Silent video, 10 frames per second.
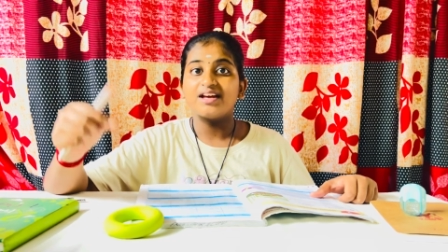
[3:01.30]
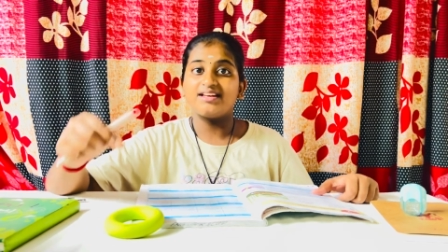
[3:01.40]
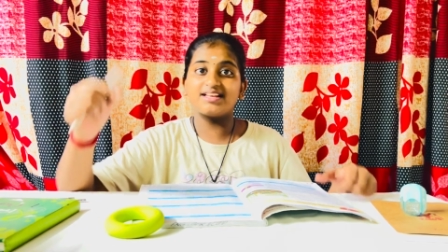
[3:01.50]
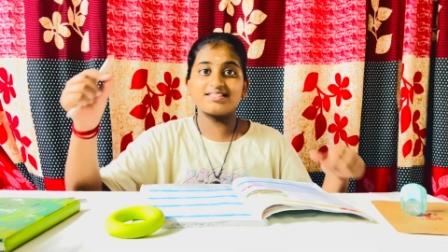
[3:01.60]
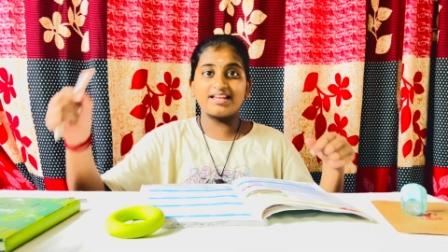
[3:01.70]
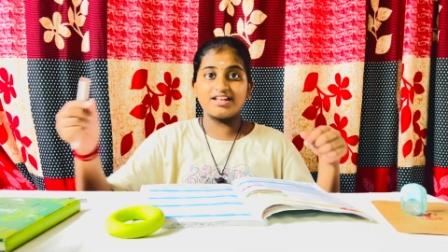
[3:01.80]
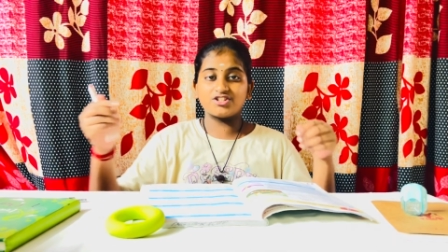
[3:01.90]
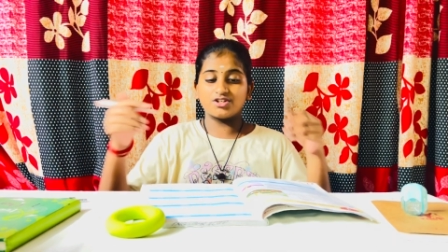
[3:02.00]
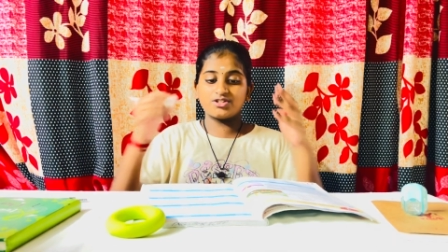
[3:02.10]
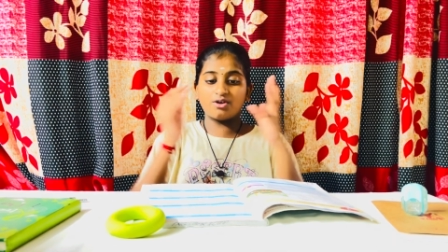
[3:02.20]
SH.
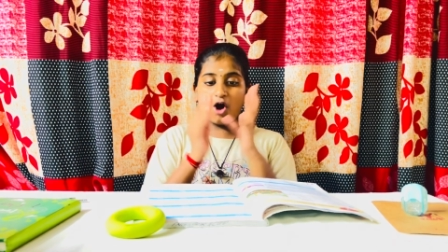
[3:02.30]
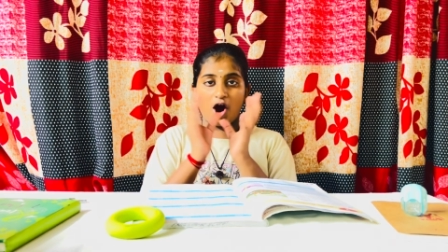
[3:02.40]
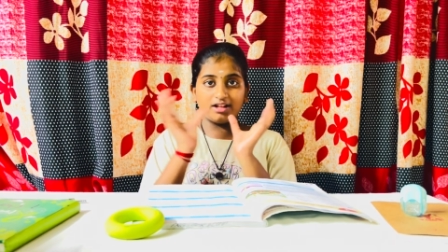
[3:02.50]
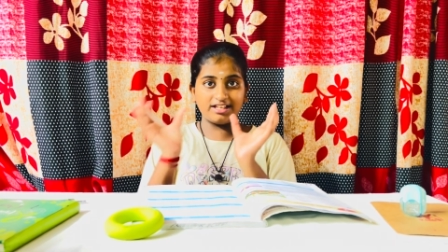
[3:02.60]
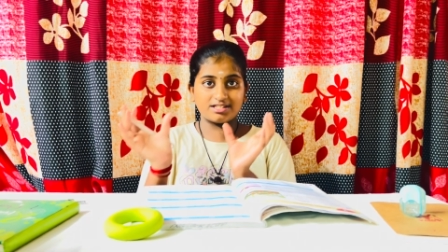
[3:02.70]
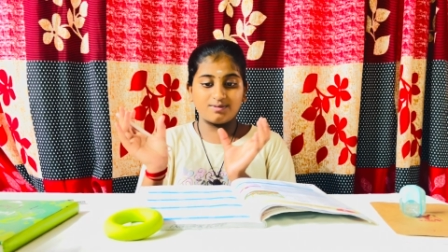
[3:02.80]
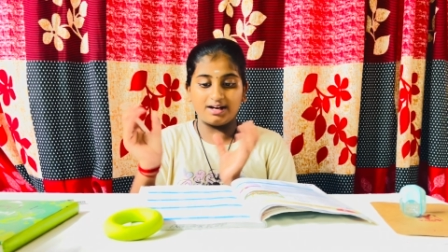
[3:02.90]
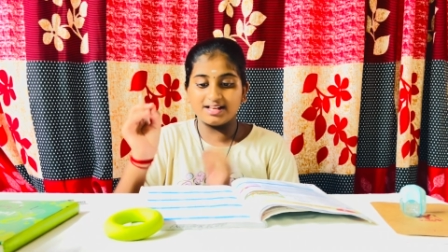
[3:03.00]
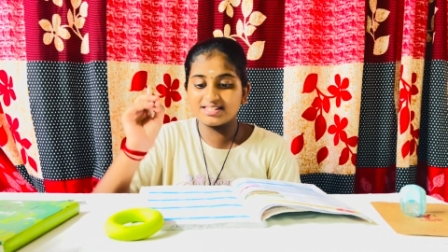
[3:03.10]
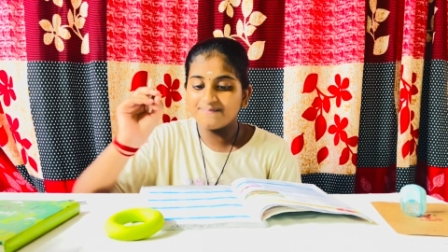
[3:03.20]
So all these
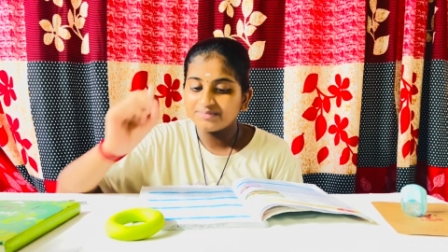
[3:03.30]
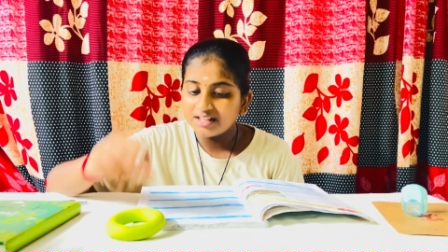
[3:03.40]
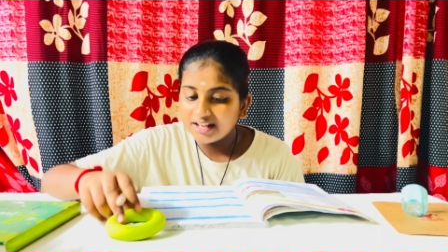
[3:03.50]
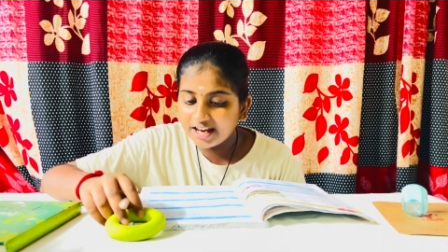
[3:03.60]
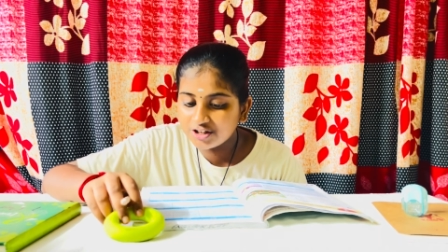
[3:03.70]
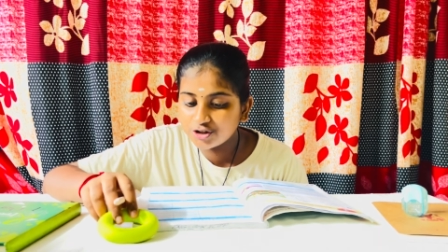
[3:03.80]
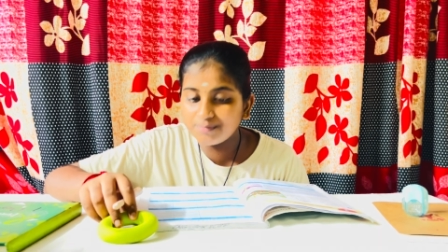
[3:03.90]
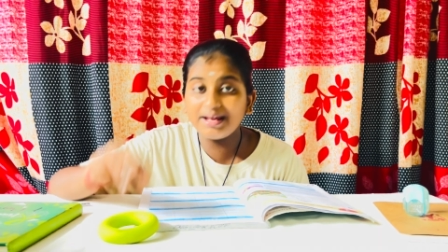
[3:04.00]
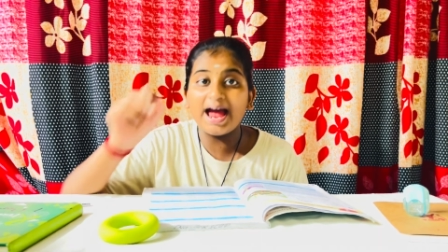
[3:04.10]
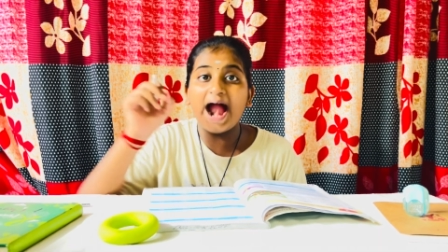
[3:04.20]
words, it should
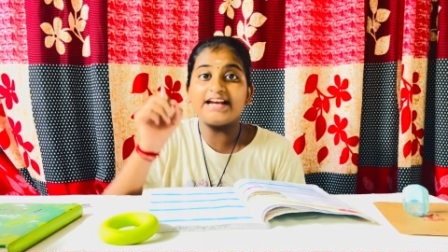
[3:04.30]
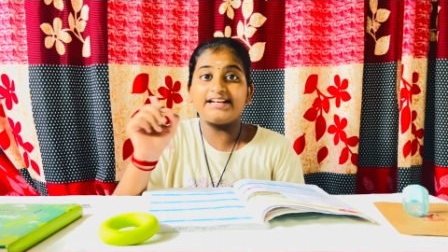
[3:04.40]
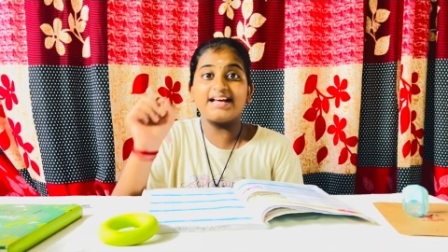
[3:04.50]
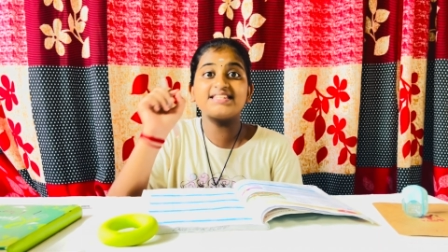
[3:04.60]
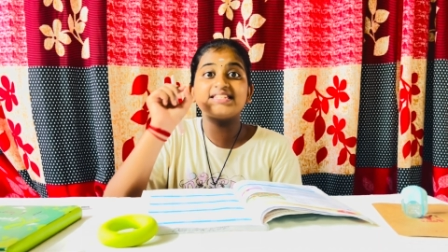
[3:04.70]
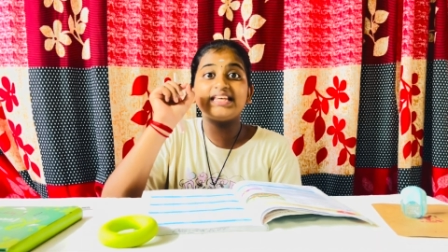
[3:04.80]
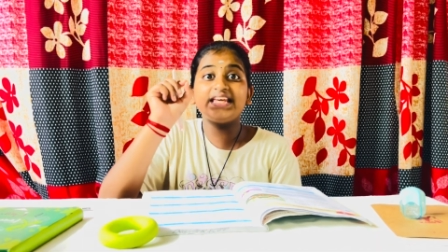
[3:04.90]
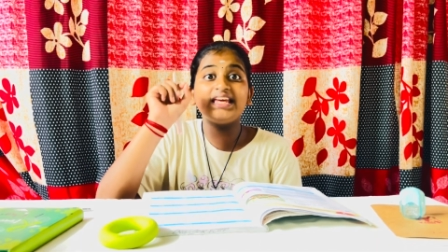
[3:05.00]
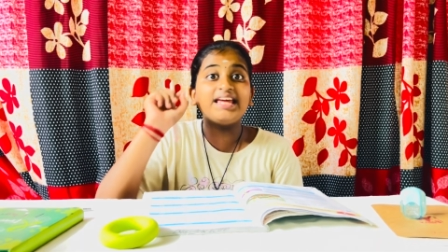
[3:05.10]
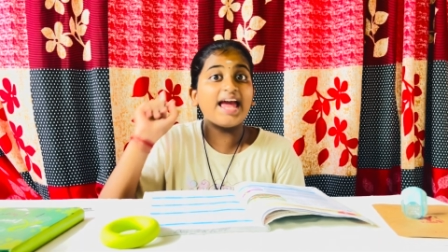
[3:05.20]
be added as
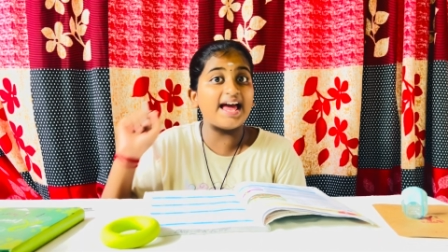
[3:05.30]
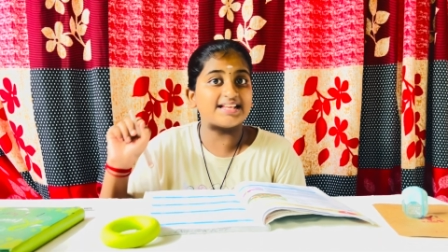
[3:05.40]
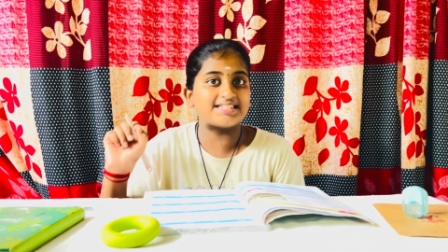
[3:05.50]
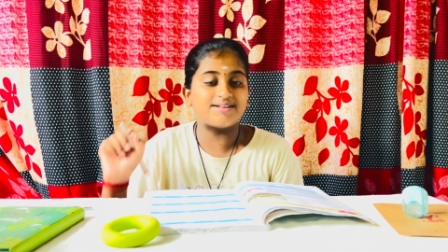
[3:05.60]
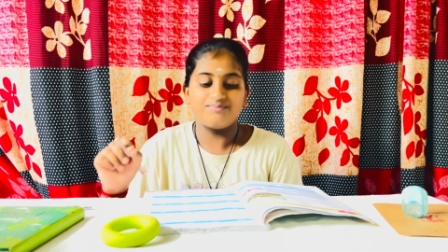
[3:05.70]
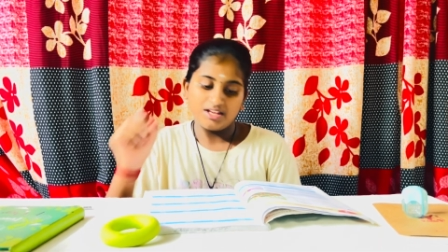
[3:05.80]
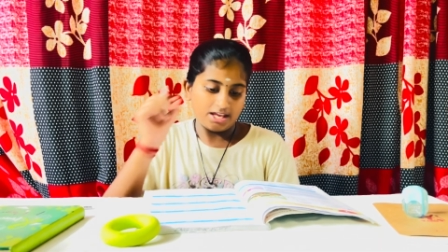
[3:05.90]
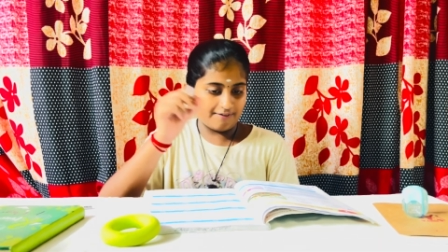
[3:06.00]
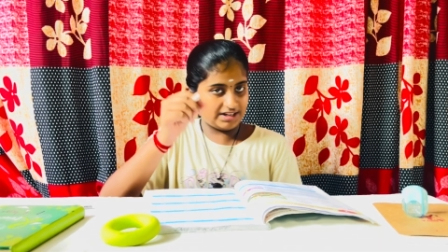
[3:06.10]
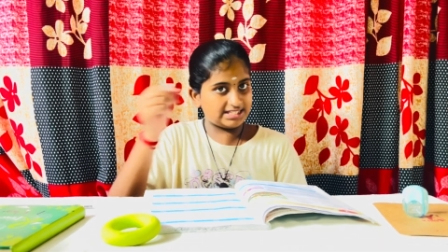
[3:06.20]
ES.
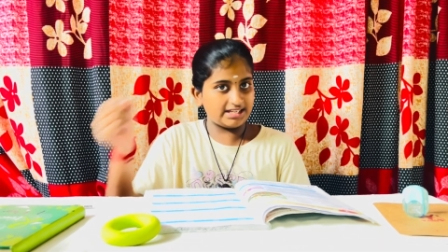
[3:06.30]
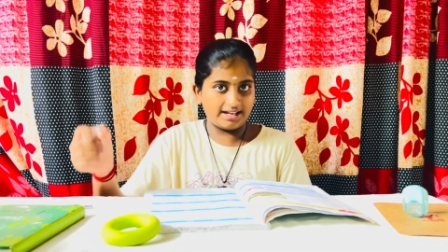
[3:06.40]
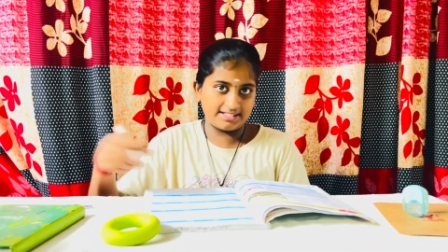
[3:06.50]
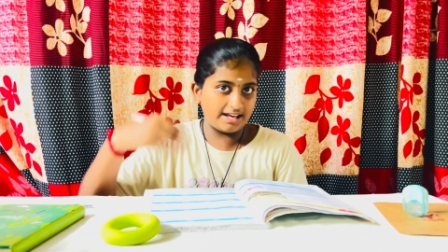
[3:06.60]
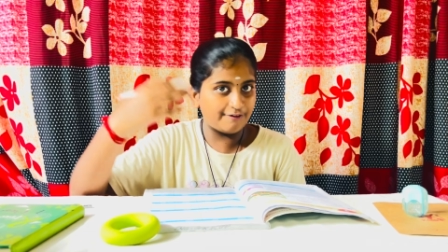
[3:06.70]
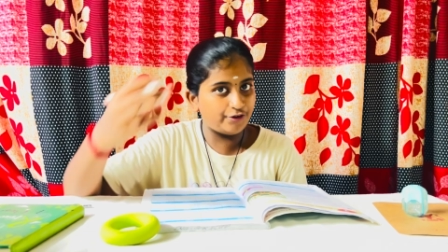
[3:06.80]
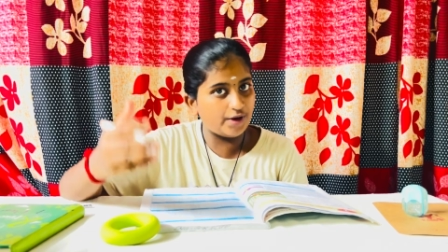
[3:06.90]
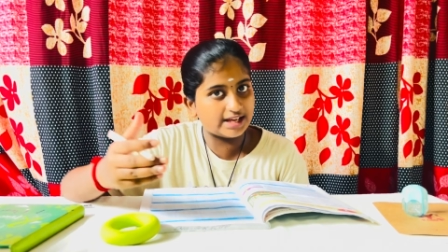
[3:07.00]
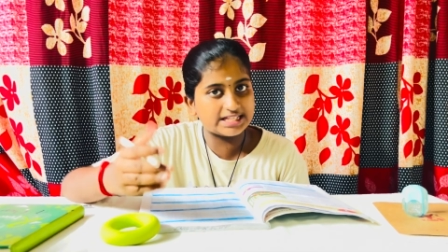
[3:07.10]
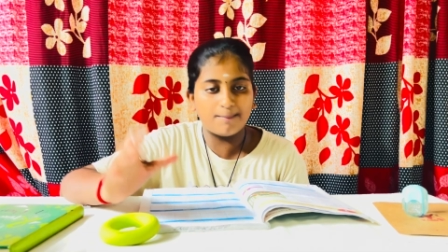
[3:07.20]
If I say a few
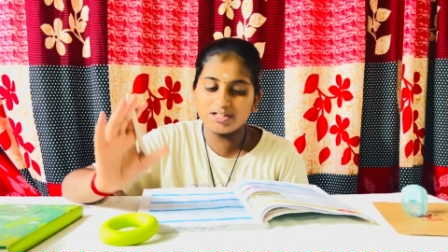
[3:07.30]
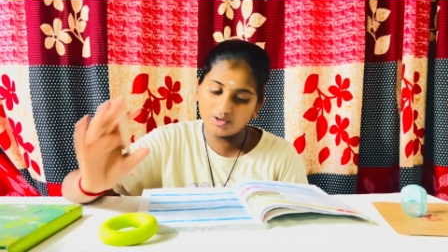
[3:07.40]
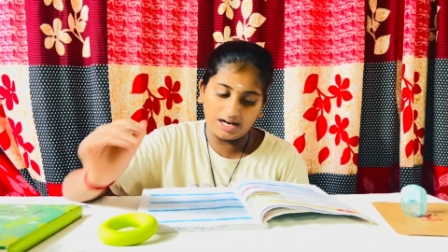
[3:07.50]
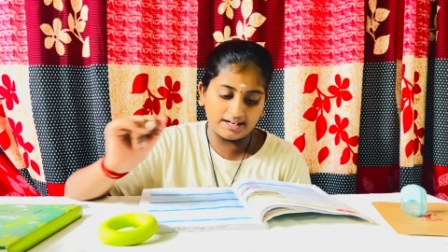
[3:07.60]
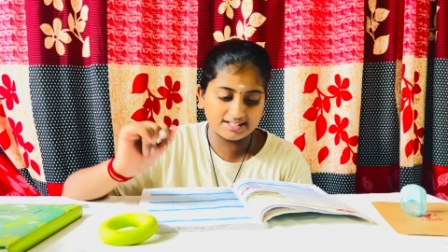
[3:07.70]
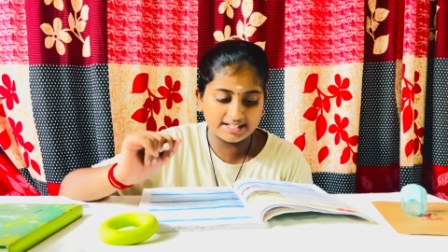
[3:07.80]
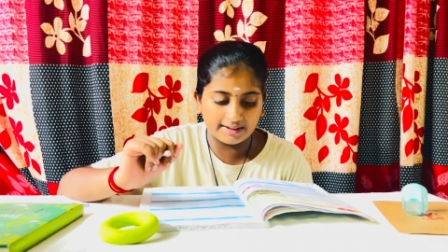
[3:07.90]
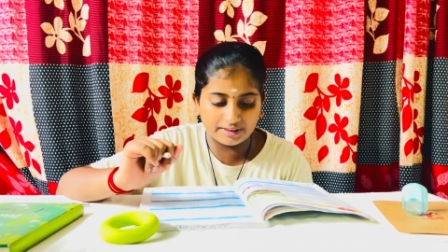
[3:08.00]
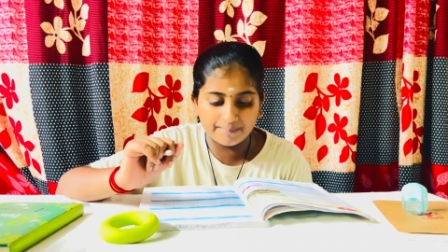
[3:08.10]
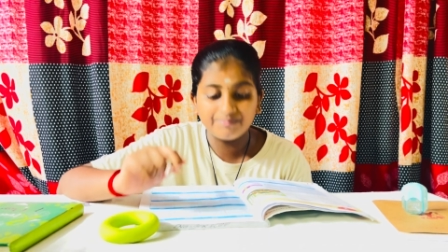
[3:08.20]
examples, you'll
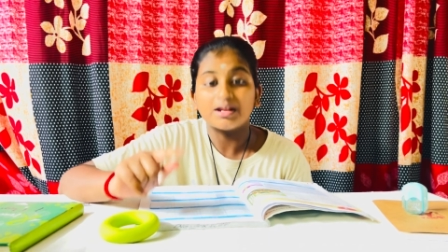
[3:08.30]
understand them.